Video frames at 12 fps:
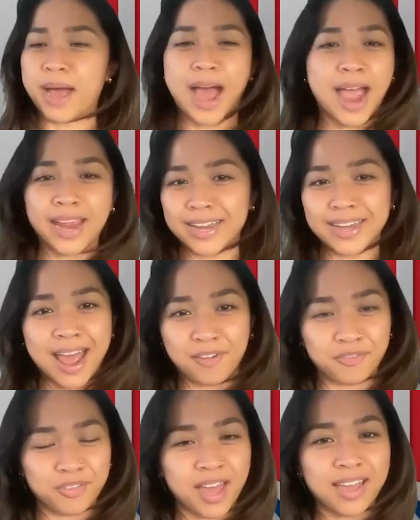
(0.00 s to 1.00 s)
but I didn't
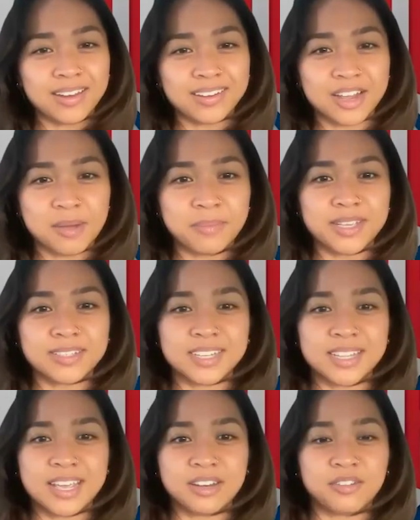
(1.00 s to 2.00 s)
have that coming
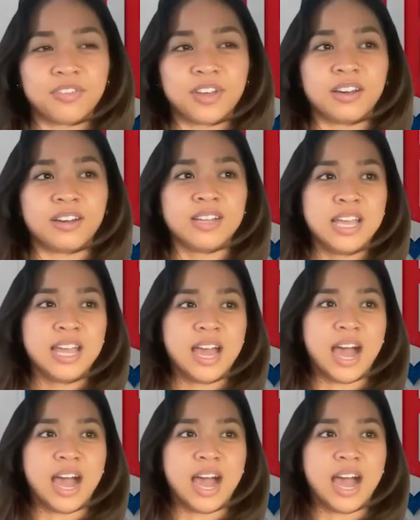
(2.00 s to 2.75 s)
into the NFL.